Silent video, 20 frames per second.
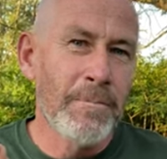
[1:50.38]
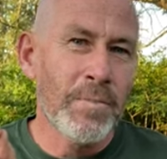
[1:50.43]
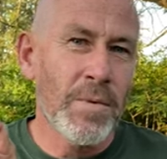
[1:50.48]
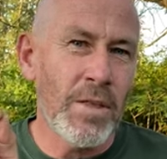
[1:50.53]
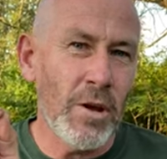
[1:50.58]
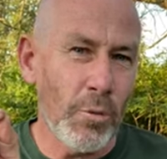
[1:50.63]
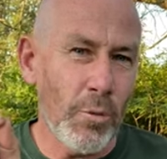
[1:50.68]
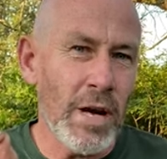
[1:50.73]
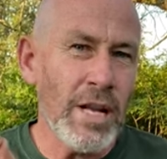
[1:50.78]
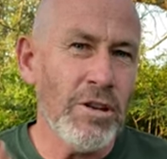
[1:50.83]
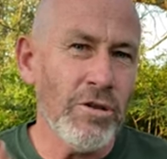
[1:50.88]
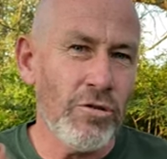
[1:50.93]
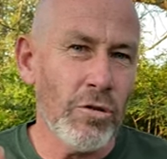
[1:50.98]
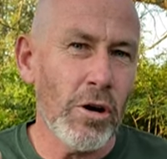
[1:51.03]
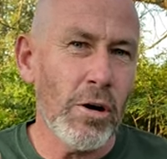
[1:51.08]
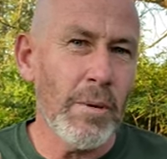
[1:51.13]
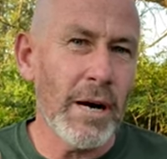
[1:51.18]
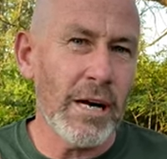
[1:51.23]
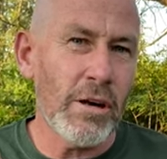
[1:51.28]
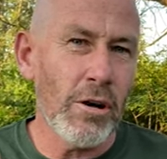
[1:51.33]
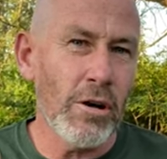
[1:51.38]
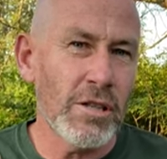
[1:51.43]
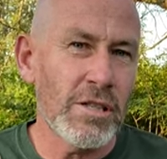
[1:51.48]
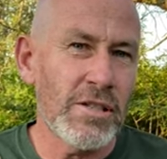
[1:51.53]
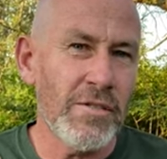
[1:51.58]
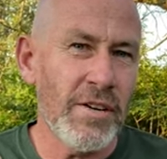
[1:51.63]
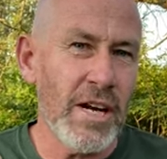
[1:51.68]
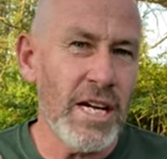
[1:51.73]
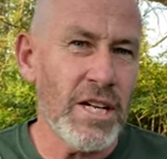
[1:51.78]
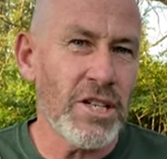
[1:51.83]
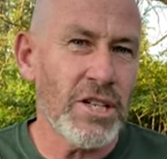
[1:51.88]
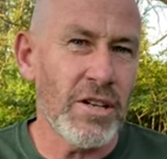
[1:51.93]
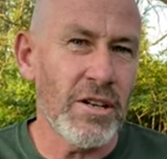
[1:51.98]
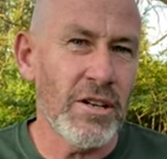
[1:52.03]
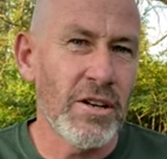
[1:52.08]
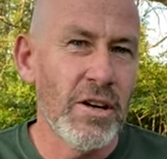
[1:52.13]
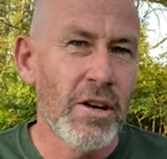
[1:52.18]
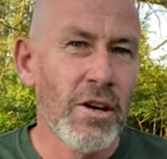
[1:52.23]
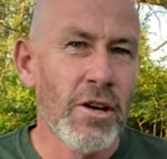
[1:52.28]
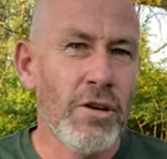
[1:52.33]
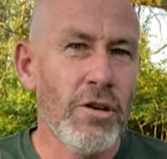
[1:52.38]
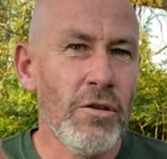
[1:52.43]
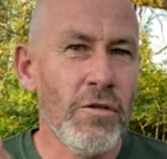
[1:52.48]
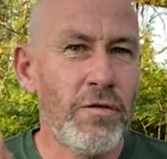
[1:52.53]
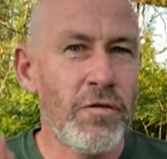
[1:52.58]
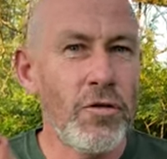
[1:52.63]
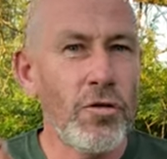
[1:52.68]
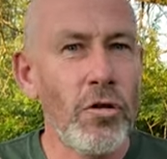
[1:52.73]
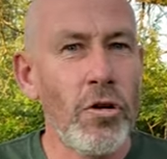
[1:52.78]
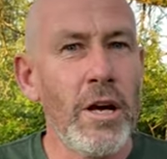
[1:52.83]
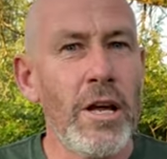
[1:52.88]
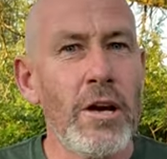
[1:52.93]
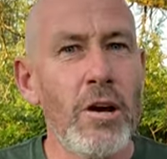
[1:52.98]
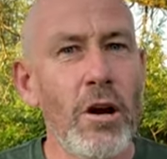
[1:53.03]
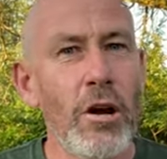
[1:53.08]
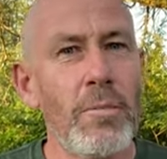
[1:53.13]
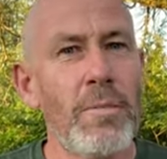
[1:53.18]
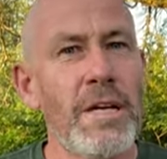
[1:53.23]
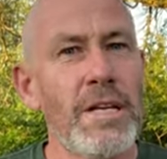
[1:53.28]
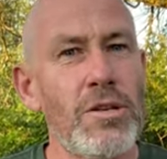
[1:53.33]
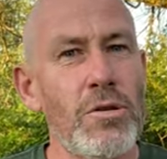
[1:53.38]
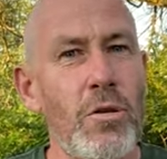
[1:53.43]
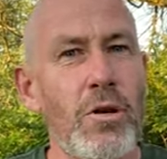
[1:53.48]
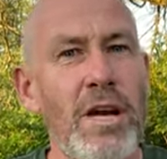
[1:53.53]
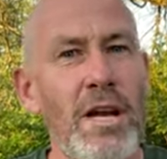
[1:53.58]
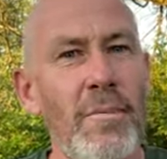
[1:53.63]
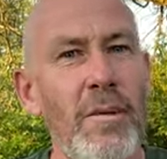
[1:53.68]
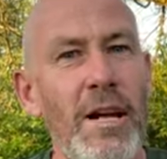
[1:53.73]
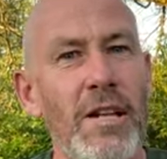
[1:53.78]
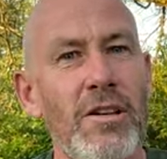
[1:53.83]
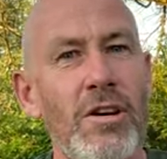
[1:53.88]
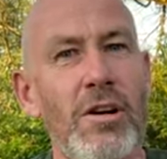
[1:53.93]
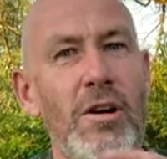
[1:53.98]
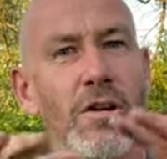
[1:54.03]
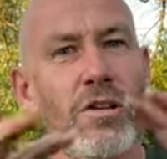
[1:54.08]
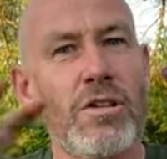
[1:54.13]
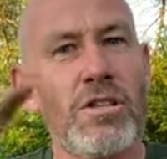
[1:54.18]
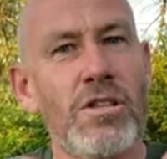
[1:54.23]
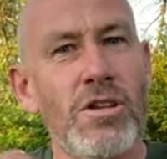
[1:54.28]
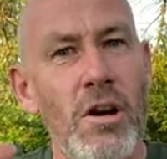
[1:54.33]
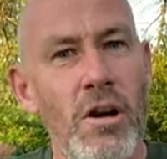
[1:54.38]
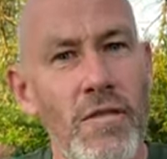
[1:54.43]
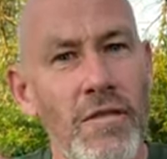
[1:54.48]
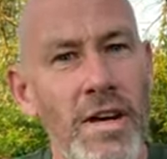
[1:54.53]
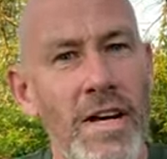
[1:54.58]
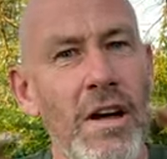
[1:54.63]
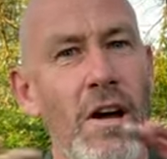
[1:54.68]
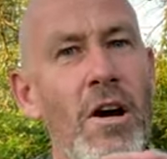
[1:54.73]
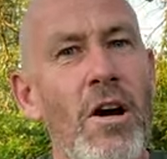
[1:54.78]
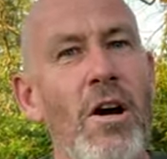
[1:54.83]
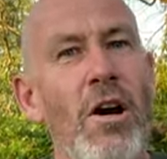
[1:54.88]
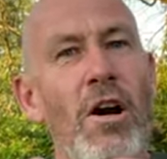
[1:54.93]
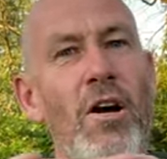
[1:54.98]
that when you talk about conservation, you've truly got to be talking about the conserving